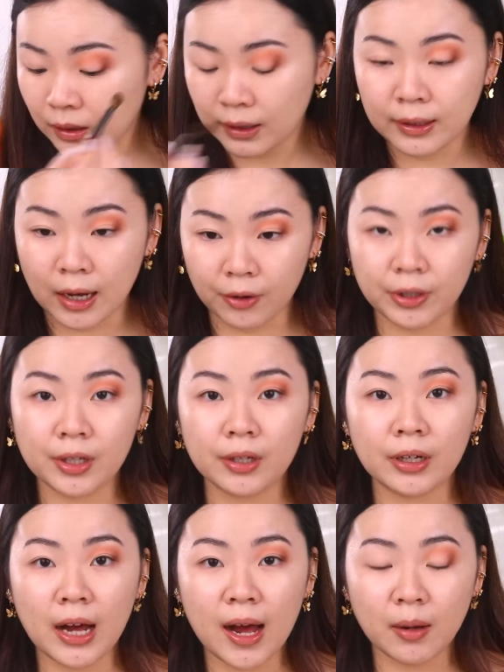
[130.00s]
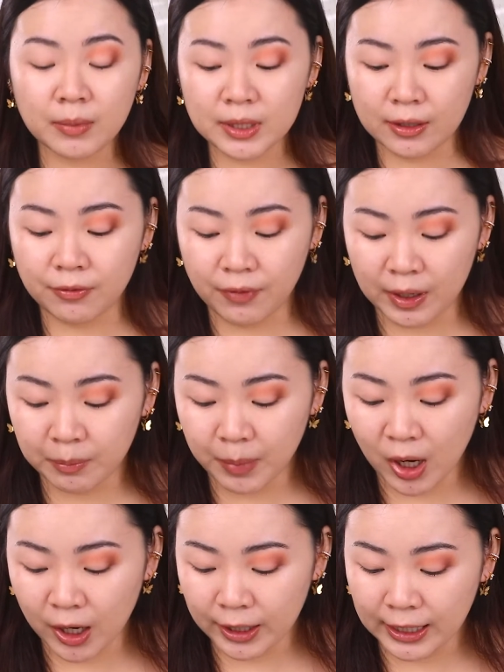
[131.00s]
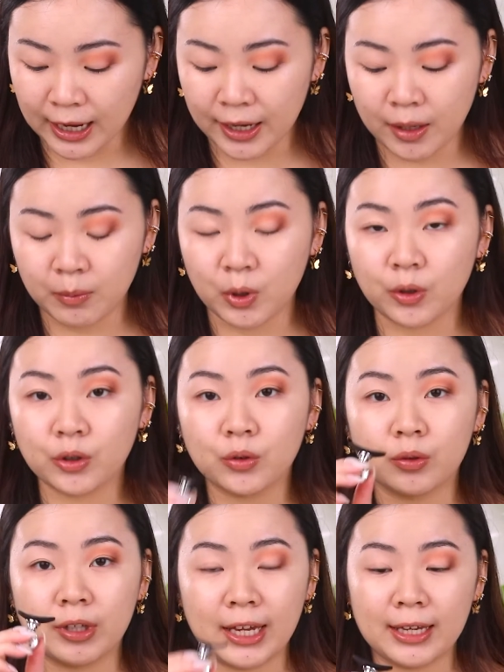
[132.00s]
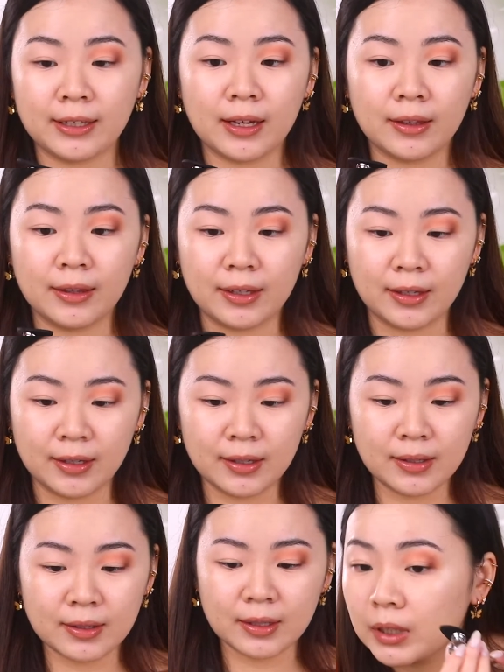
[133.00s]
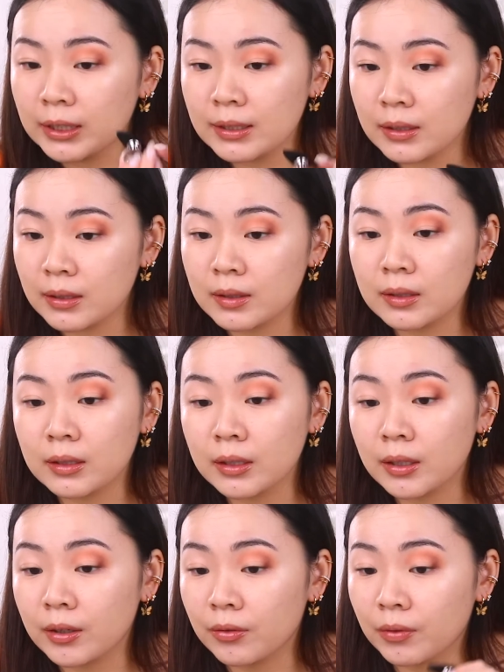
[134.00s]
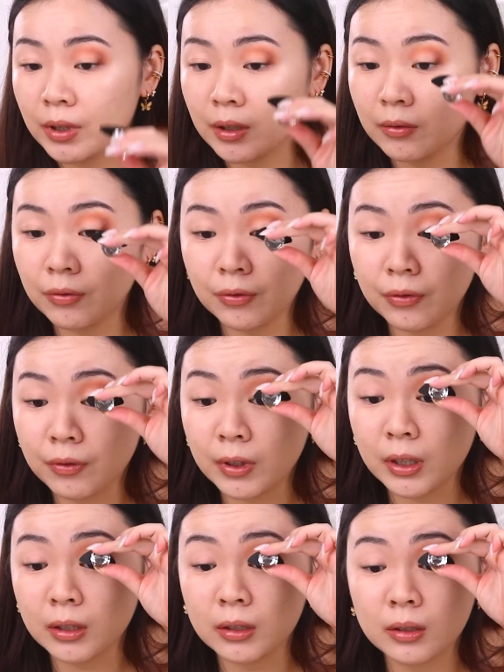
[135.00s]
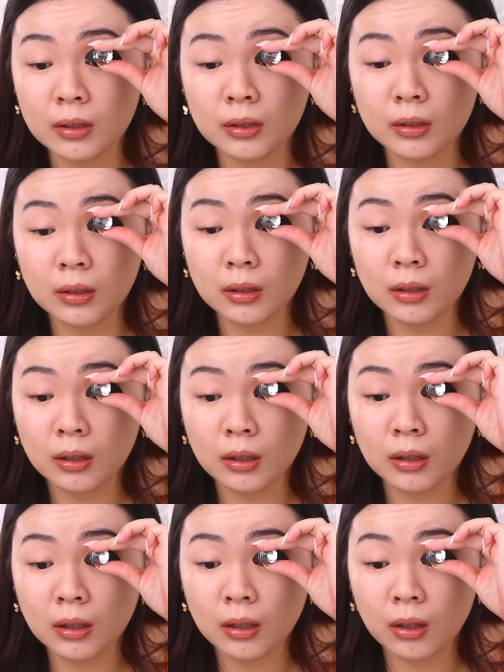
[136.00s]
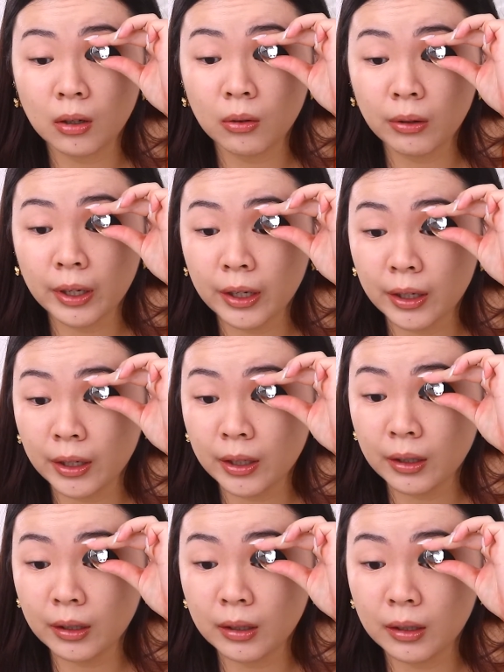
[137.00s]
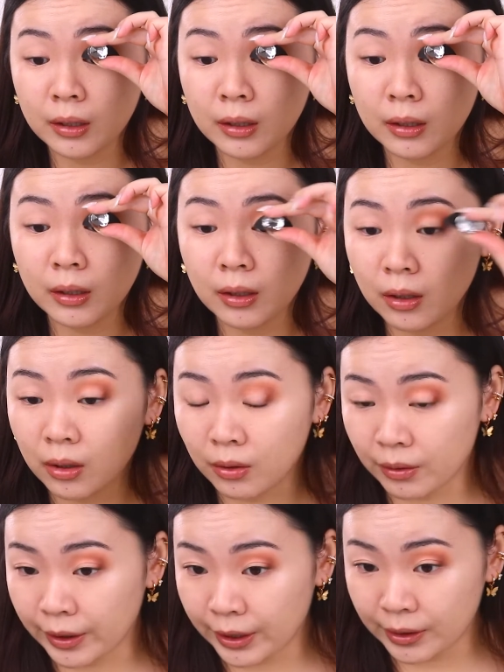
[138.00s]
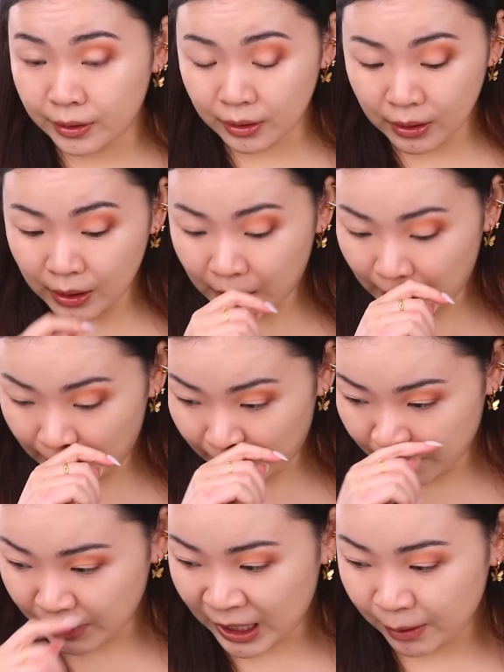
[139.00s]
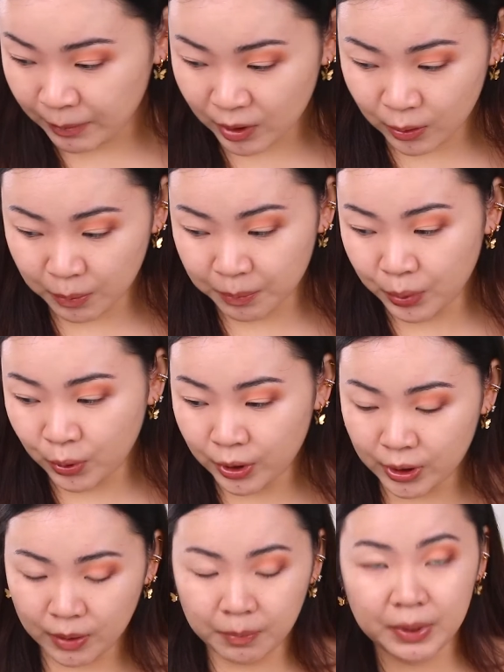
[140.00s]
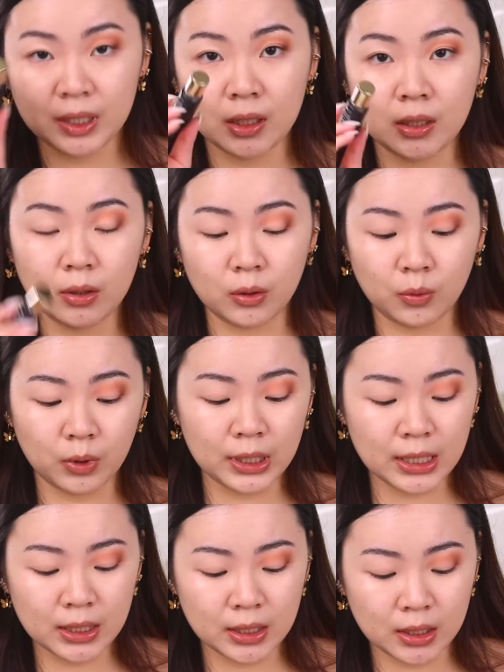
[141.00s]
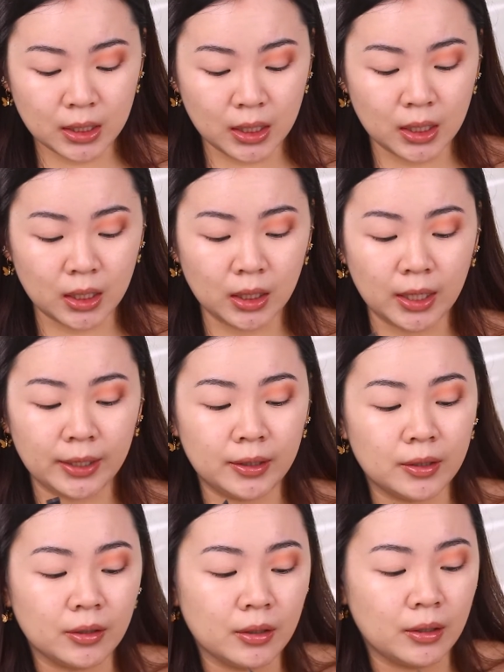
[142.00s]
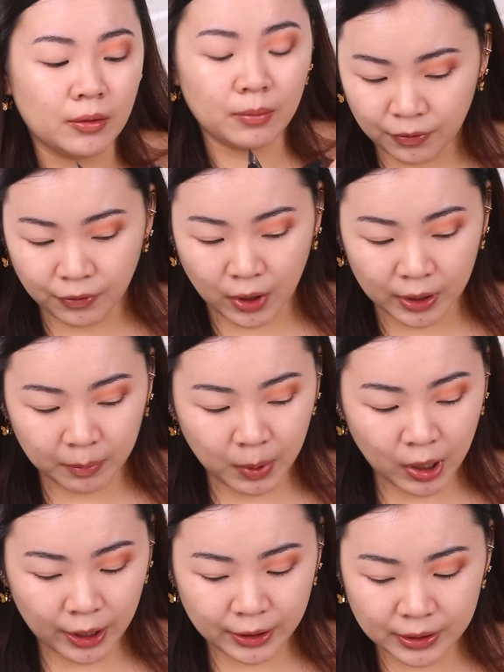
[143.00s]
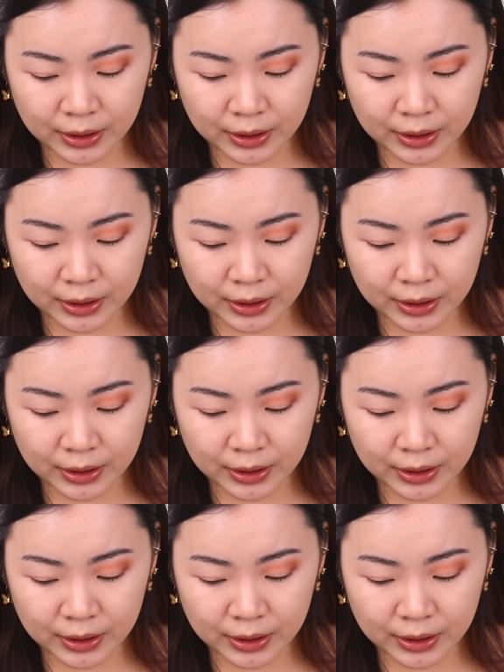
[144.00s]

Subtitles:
Now here comes the fun part. I am going to take this. Let's see if it fits. Okay. Alright. I'm going to put P. Louise in like the front part.